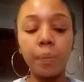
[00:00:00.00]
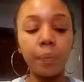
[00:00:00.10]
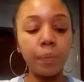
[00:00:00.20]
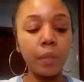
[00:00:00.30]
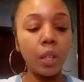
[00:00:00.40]

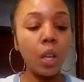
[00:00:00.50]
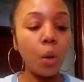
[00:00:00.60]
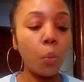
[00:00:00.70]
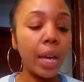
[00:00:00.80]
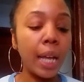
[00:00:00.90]
Ace. Maybe
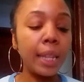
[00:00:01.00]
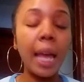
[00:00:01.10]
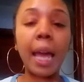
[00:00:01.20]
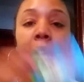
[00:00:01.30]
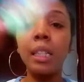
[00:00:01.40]
there's an Ace
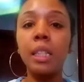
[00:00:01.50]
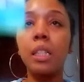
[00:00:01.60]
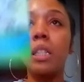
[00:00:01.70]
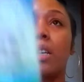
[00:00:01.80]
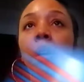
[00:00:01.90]
of Wands
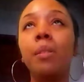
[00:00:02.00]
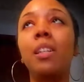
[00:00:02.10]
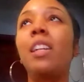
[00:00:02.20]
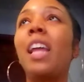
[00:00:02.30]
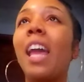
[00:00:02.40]
going on or Ace
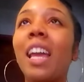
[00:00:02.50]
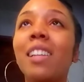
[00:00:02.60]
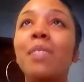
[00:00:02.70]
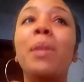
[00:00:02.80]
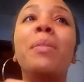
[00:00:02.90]
of Cups.
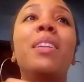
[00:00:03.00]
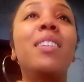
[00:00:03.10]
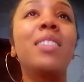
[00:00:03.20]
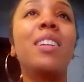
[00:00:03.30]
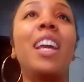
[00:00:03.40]
Sorry
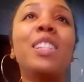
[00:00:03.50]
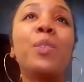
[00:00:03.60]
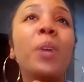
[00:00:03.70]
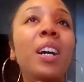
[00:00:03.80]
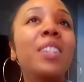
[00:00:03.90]
about that, you
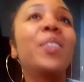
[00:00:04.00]
guys.